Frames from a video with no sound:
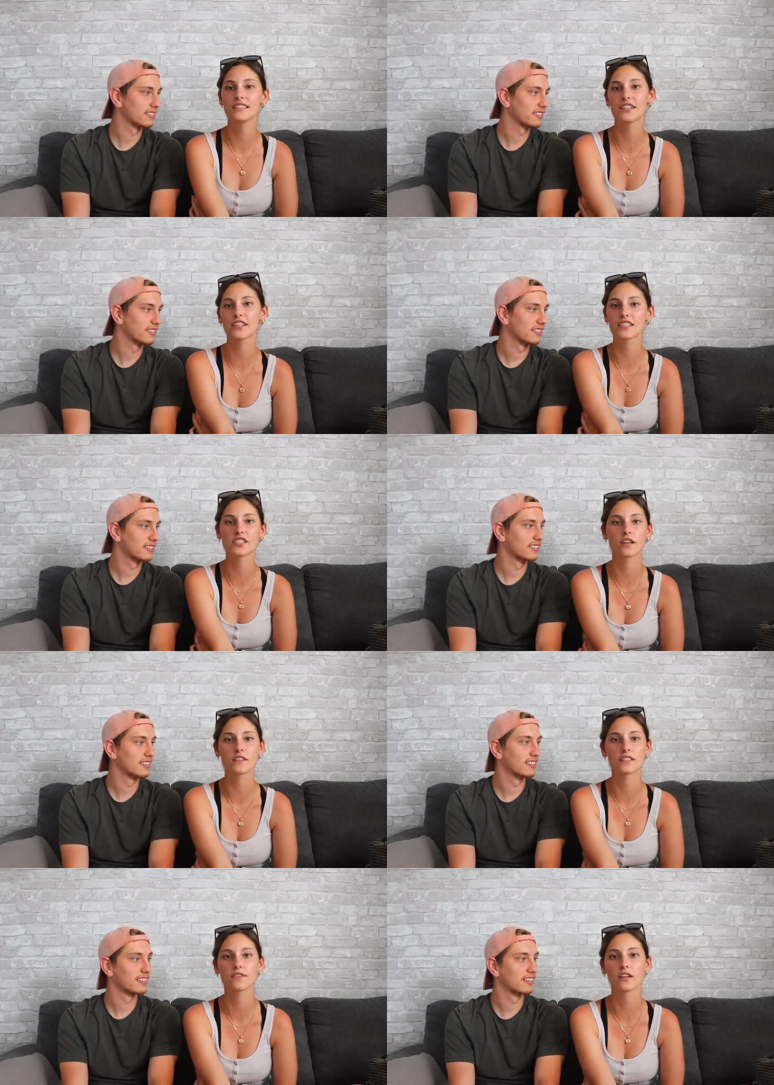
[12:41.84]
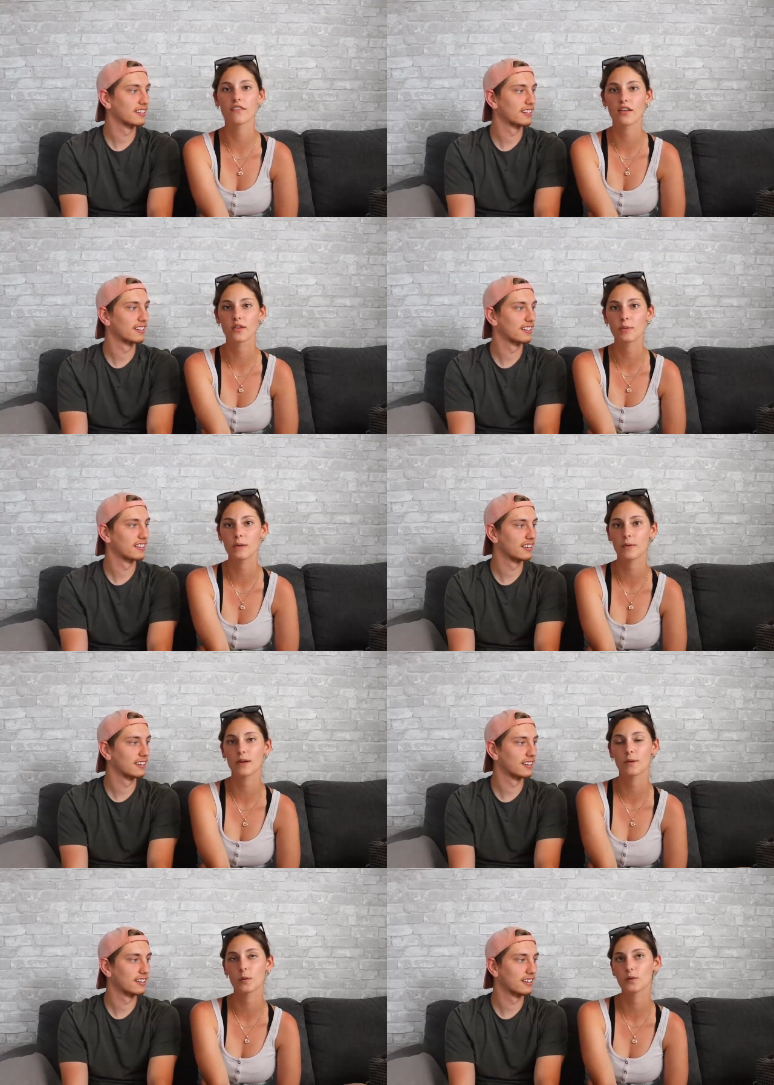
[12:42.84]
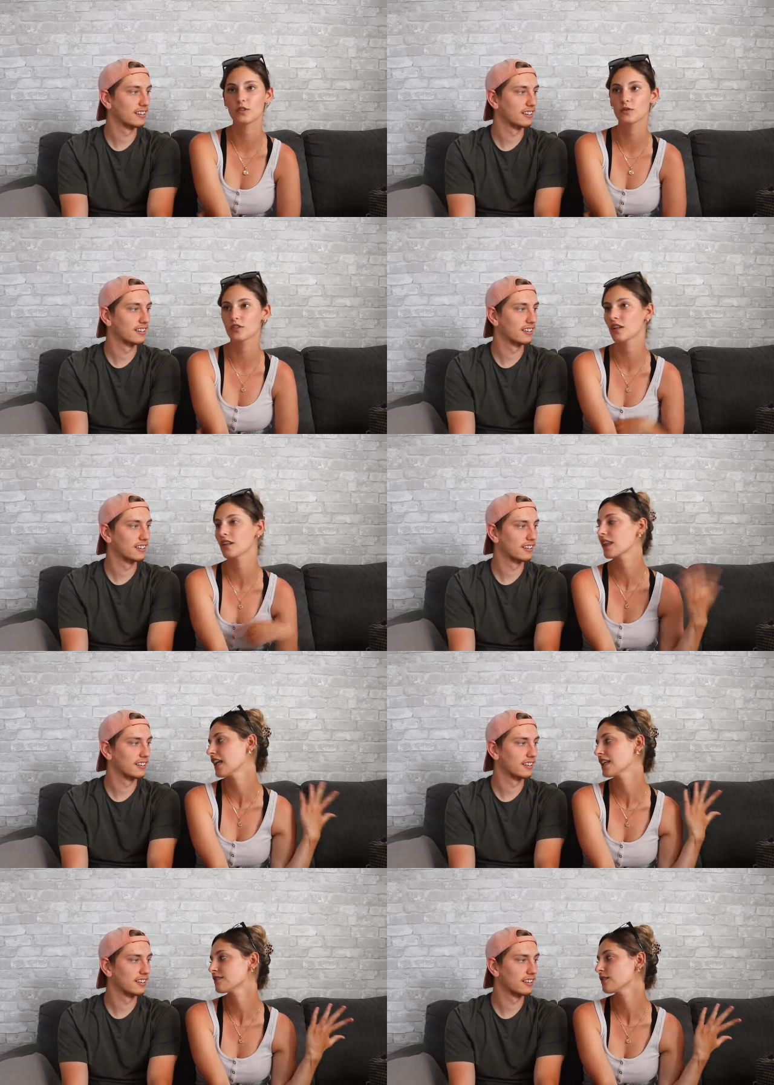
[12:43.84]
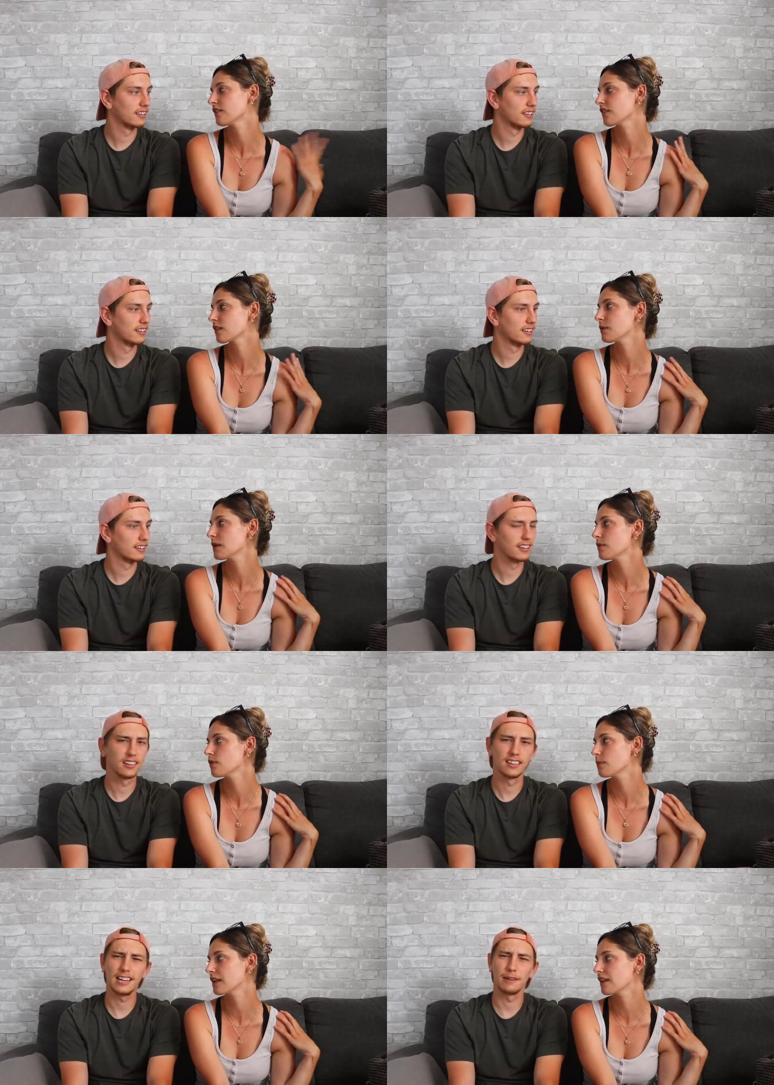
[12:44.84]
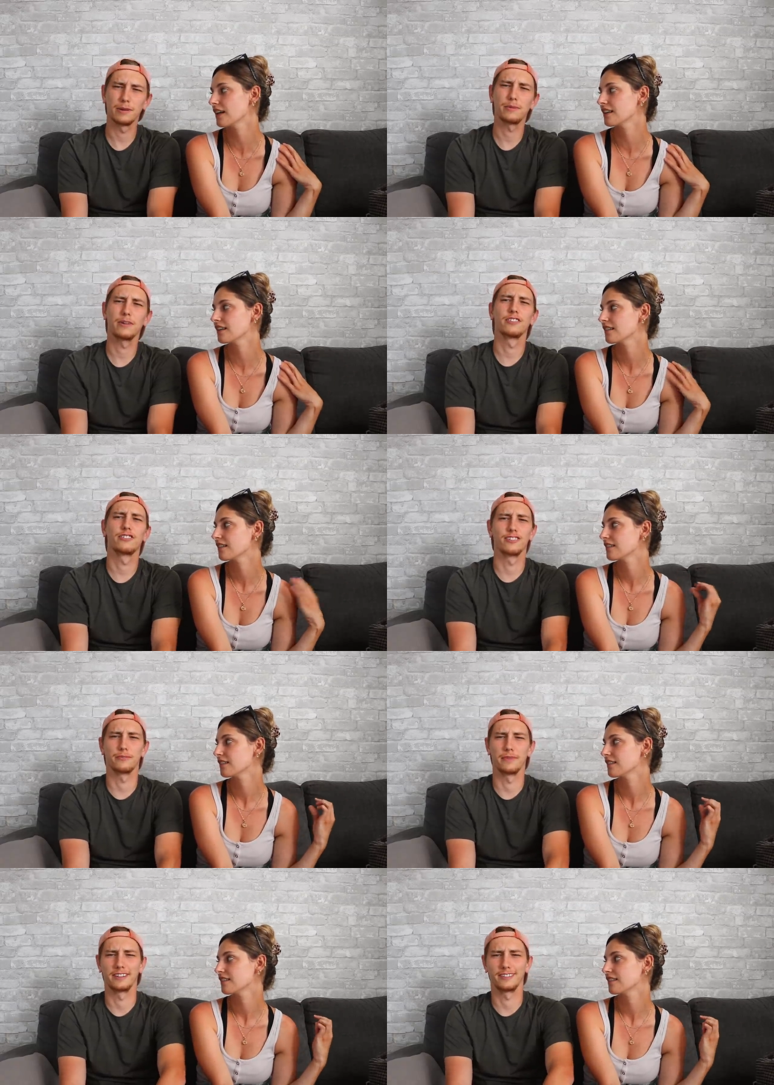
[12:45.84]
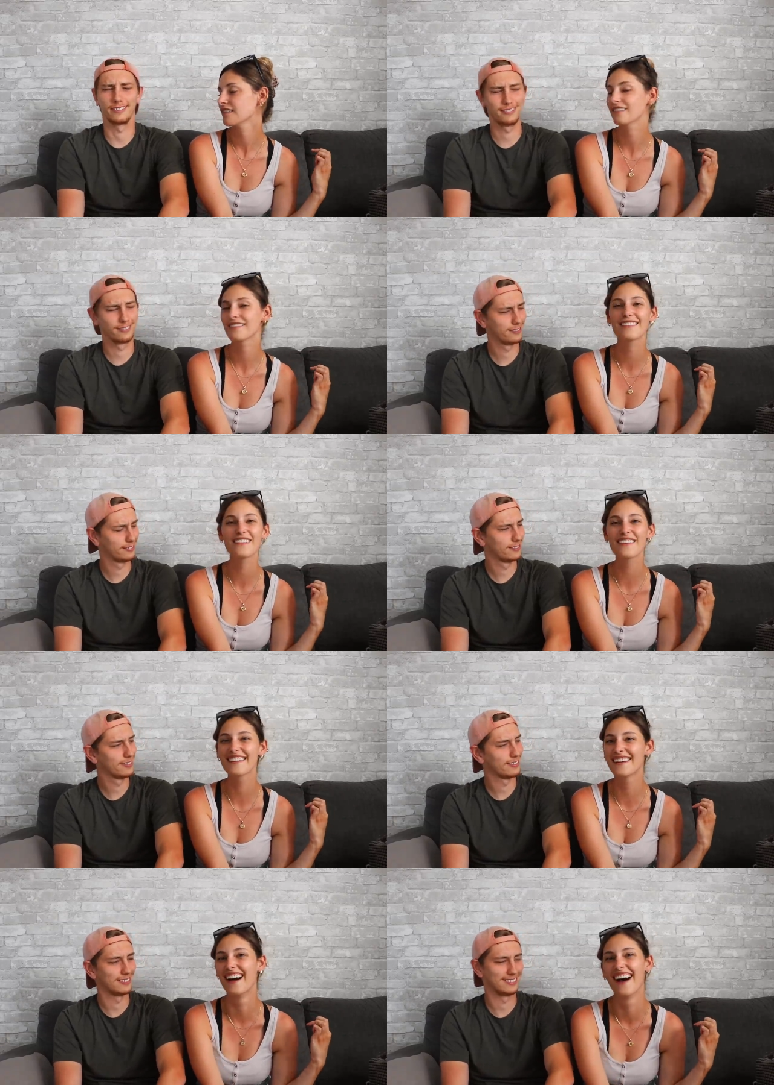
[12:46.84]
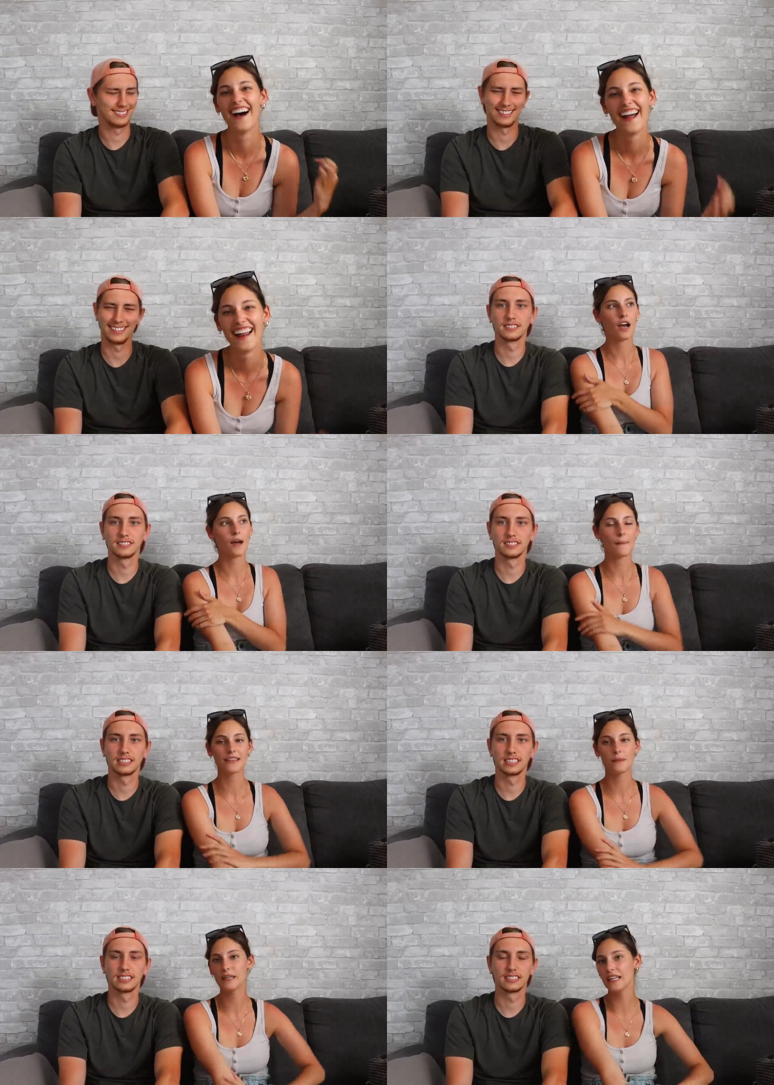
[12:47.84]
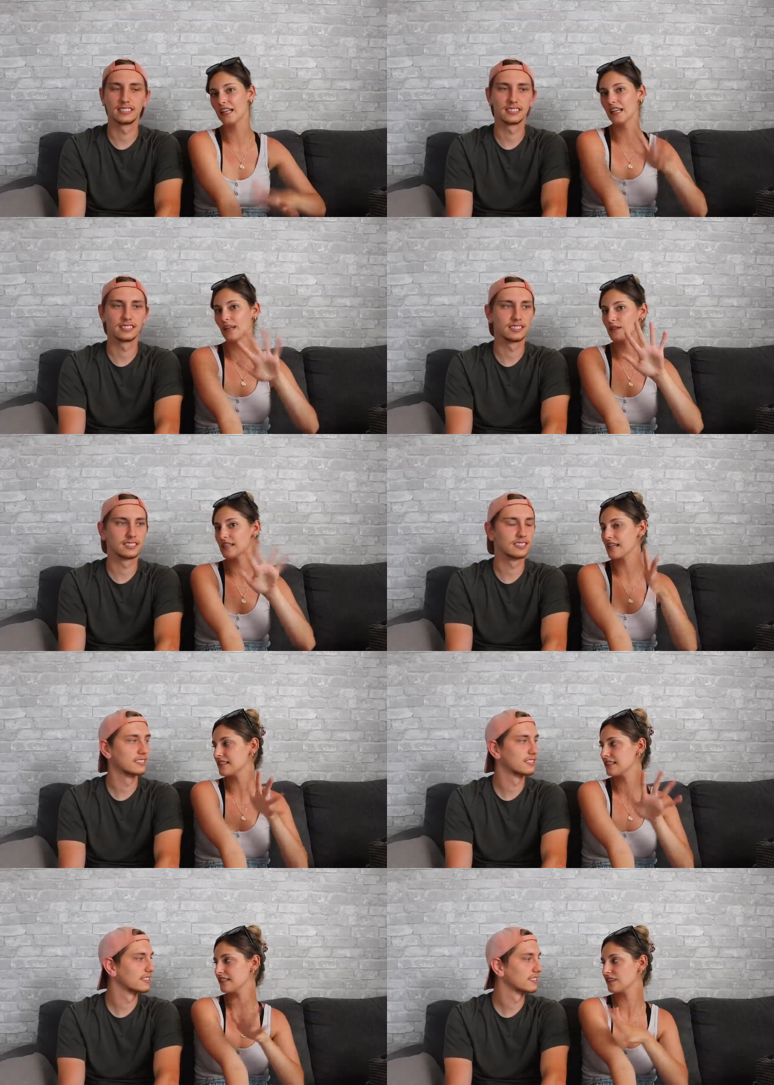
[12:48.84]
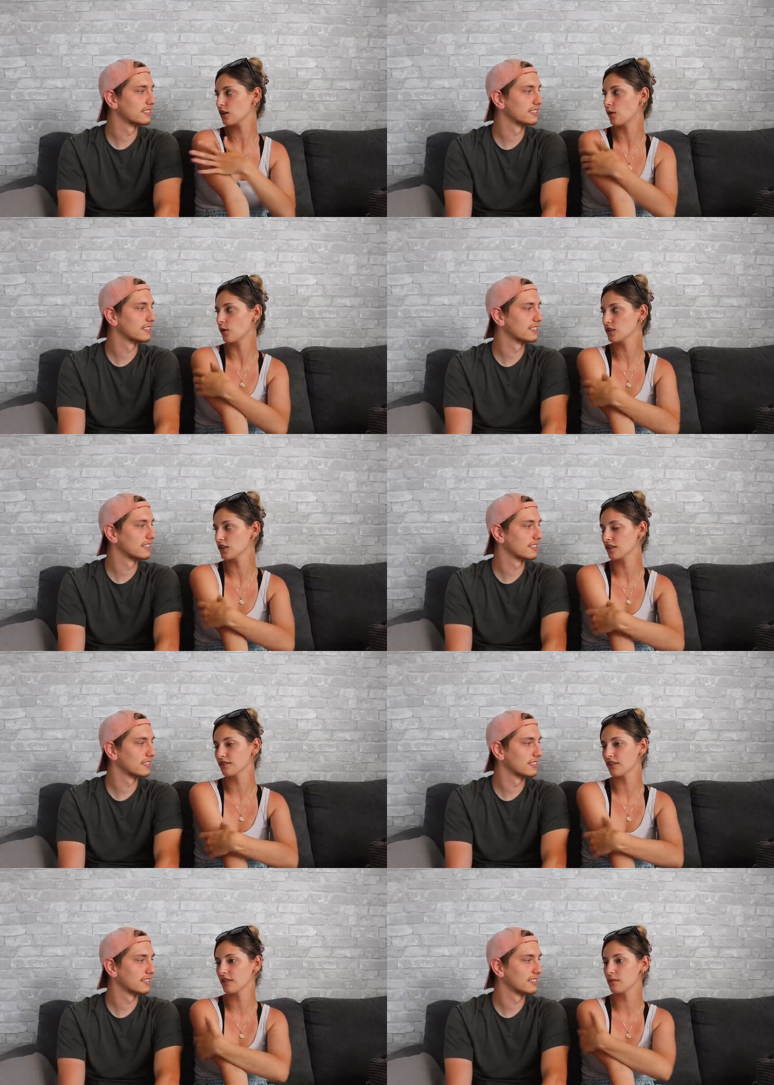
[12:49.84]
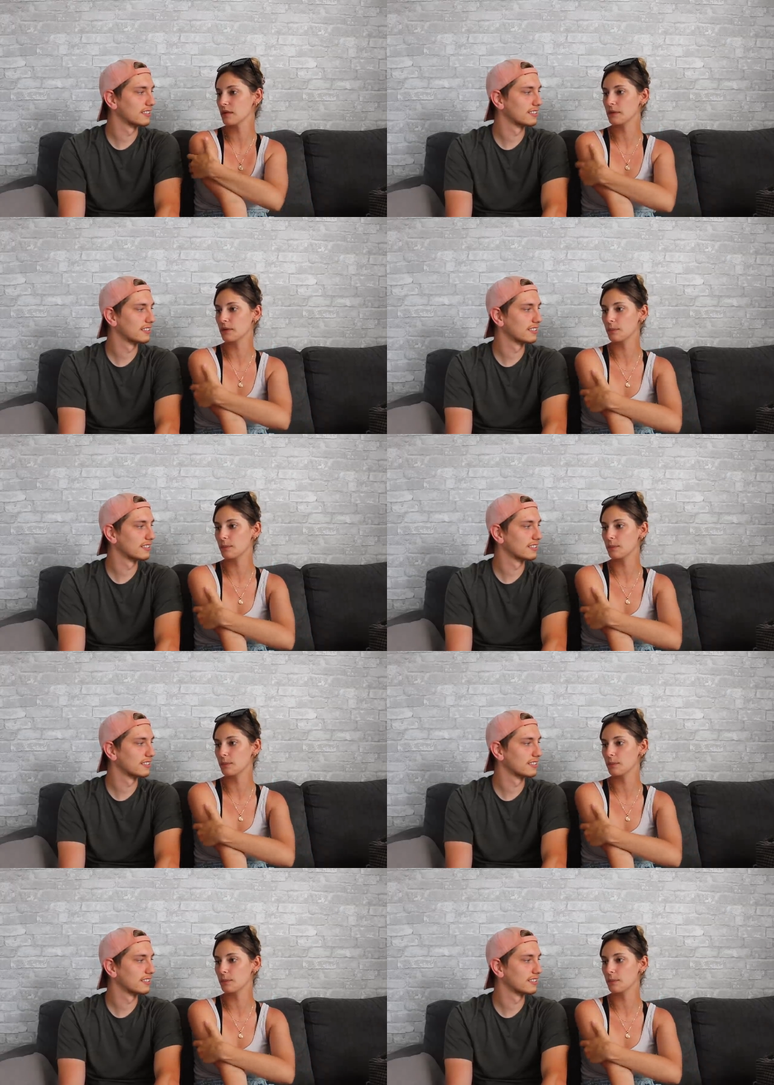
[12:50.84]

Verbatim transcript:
Speaker 1: still gets nervous in front of other people and won't do certain things in front of other people,
Speaker 2: but yeah, like... people are judgmental.
Speaker 1: No, they're not. Um, at the beginning he was hesitant to hold her in front of people,